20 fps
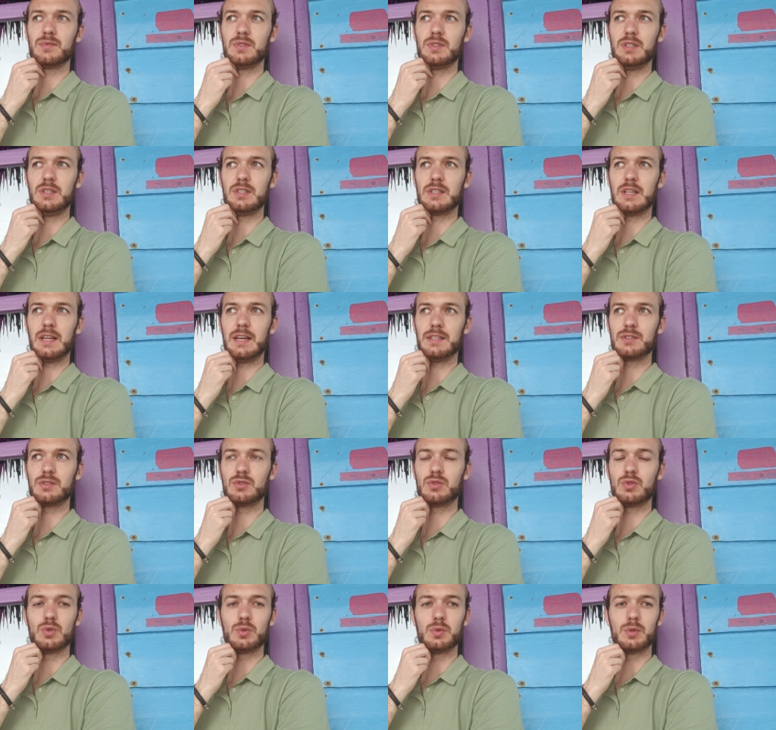these last
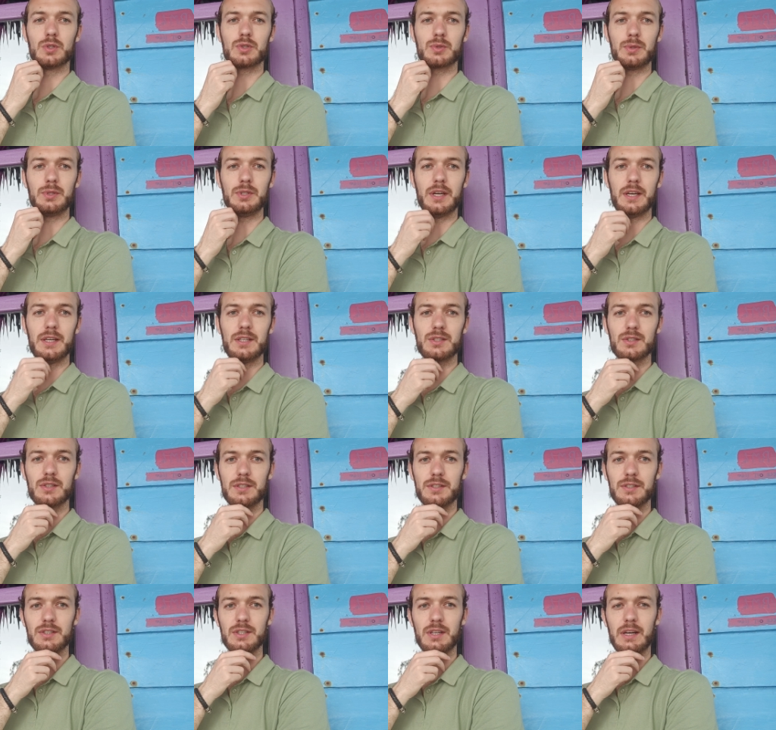2 or 3 days
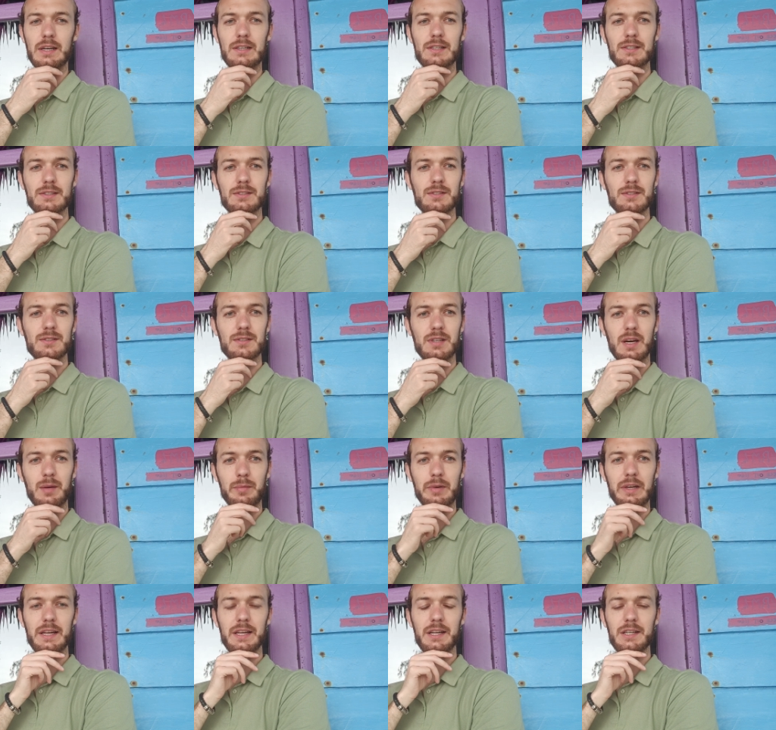on this island.
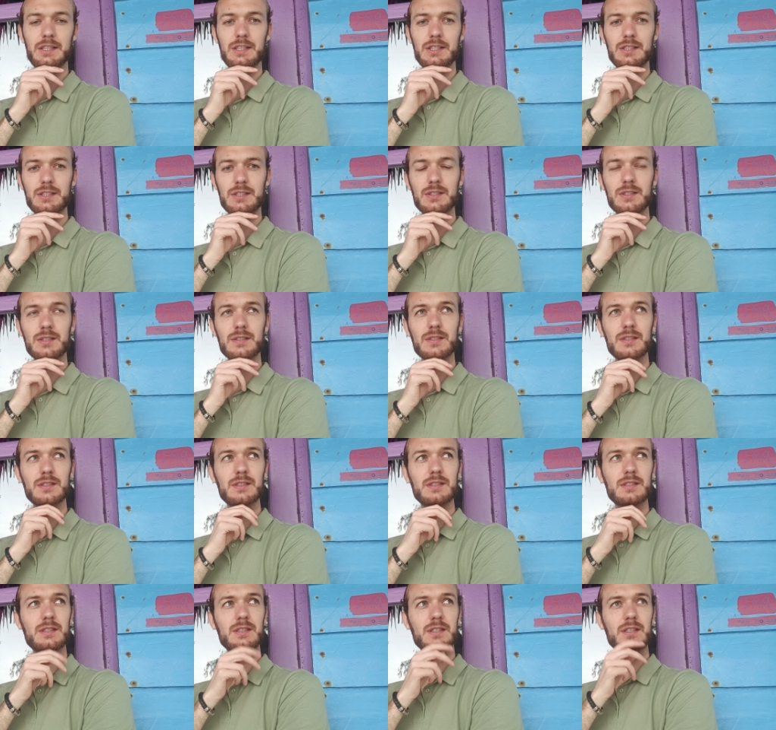I'm glad I did it.
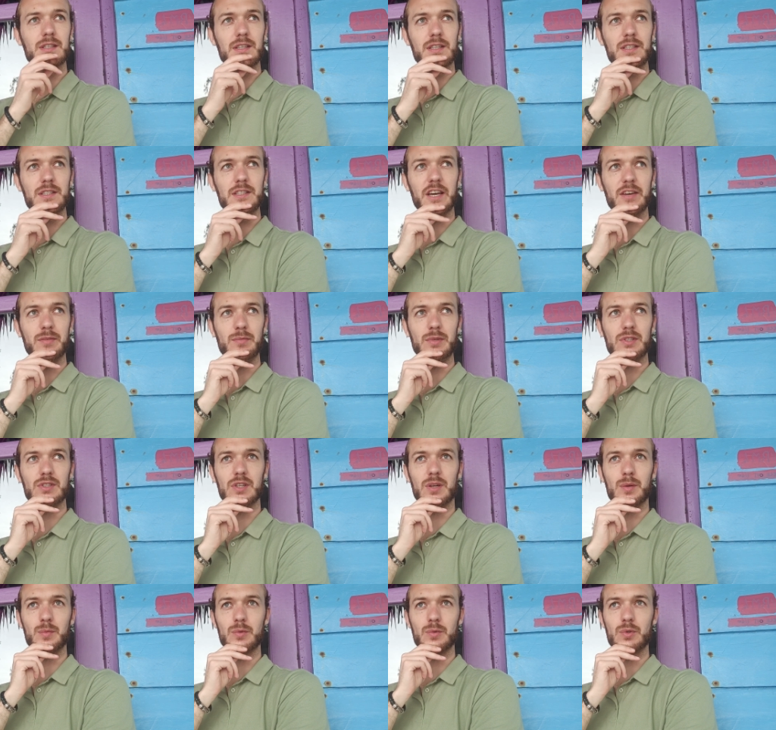Gave me
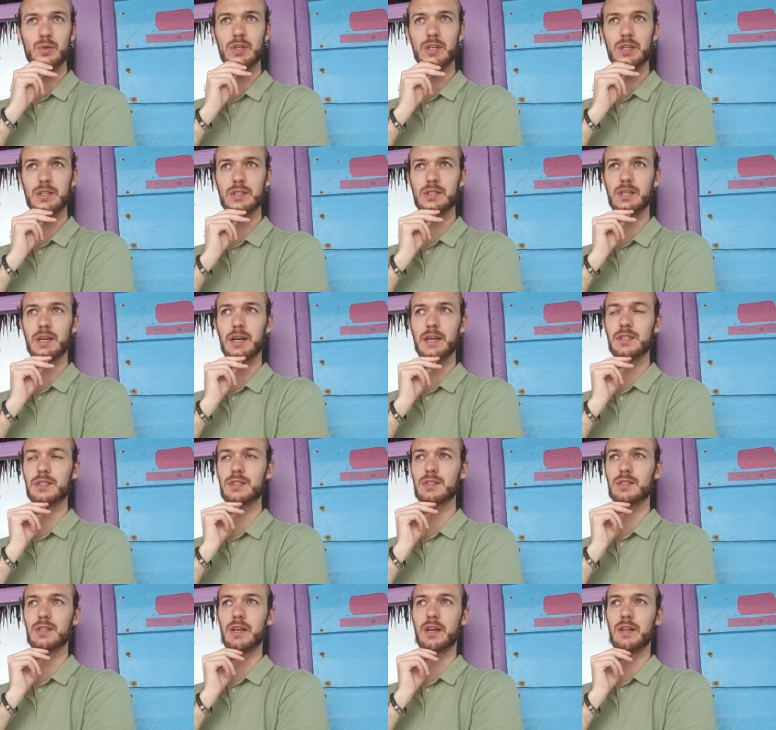some good
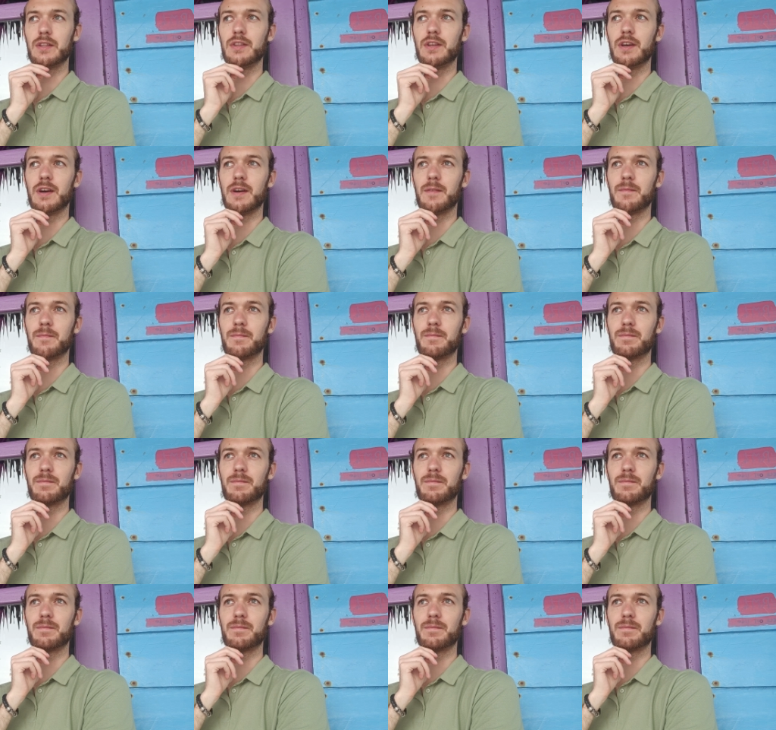insights, and